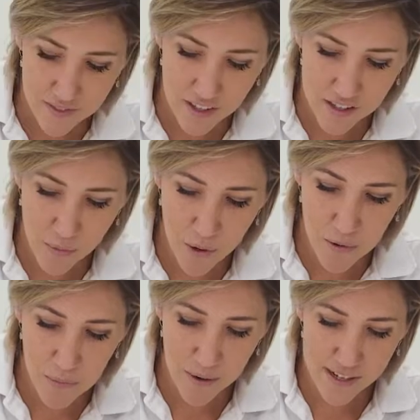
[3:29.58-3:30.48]
So when
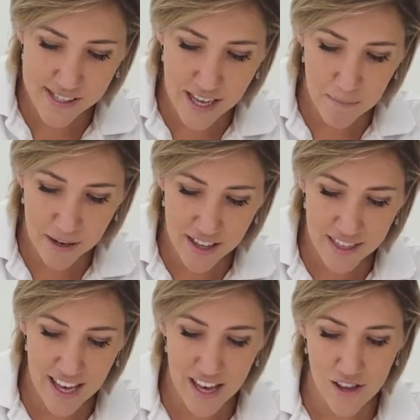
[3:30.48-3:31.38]
we press that button
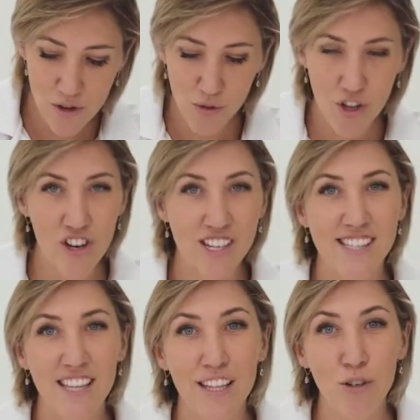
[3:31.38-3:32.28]
there, you'll notice
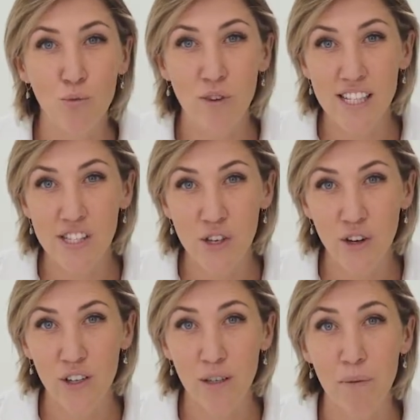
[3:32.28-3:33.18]
the little red
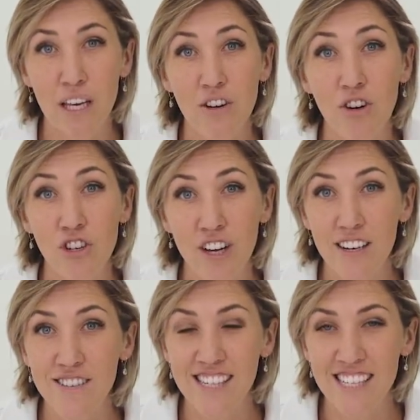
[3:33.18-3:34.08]
circle appear on your
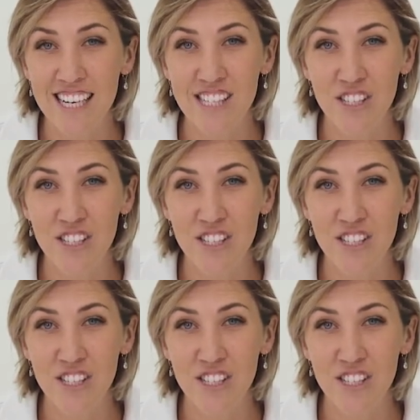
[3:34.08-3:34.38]
LCD